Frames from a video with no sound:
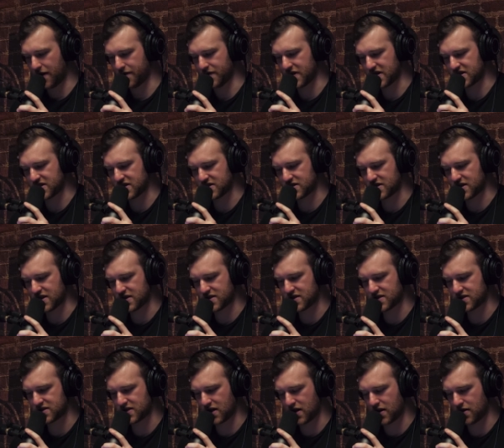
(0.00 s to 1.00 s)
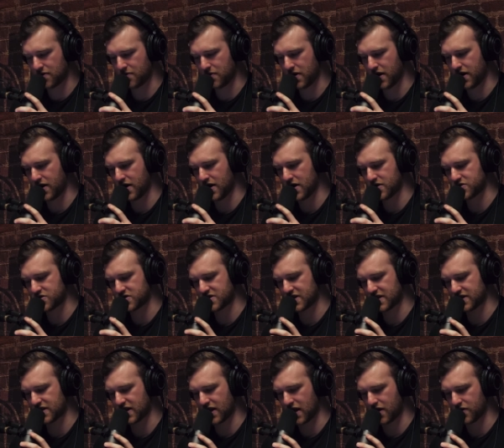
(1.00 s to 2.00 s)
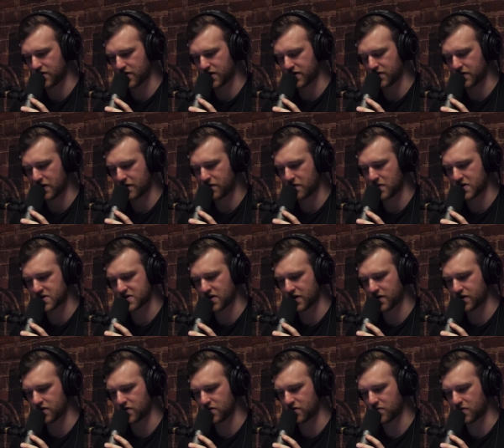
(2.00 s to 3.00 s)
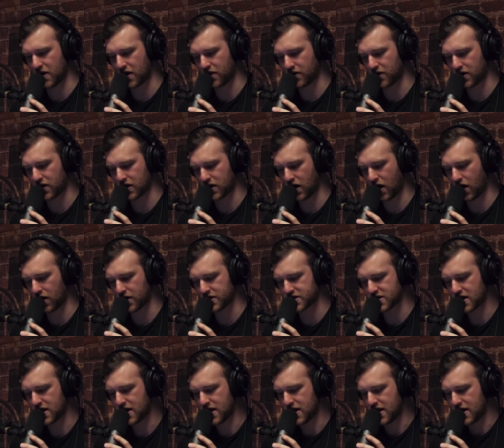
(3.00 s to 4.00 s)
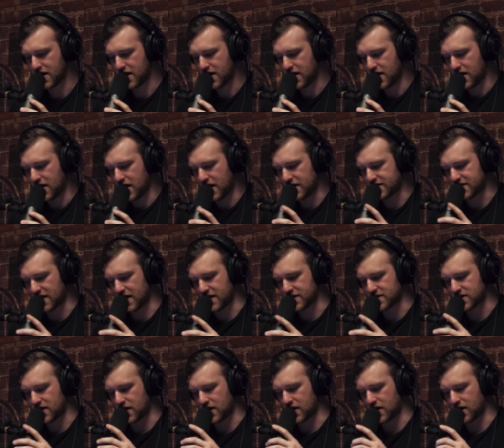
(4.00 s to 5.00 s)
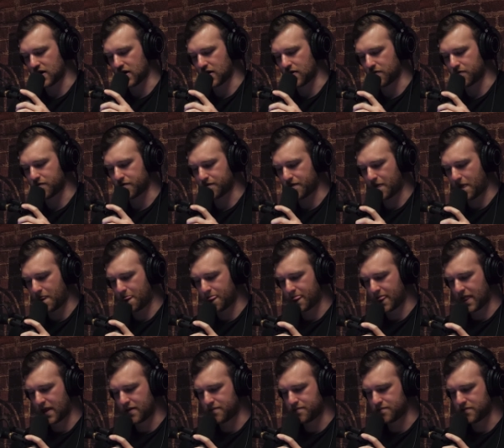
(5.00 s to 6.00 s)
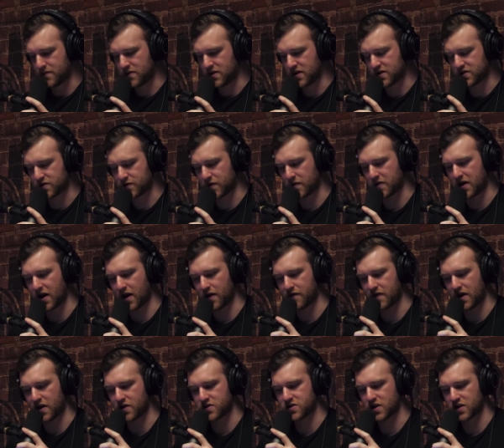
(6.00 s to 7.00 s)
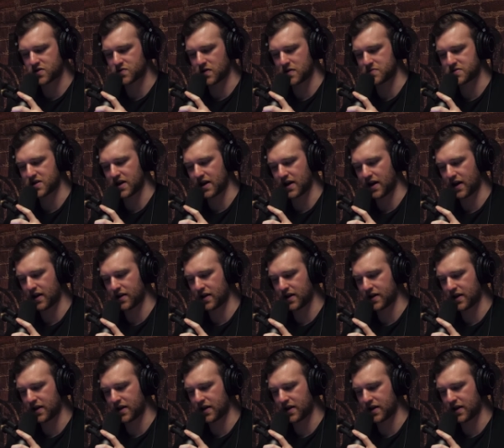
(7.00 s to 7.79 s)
this is an interesting thing I wanted to read from this article about college. It says This is from Gary Vaynerchuk's website. I like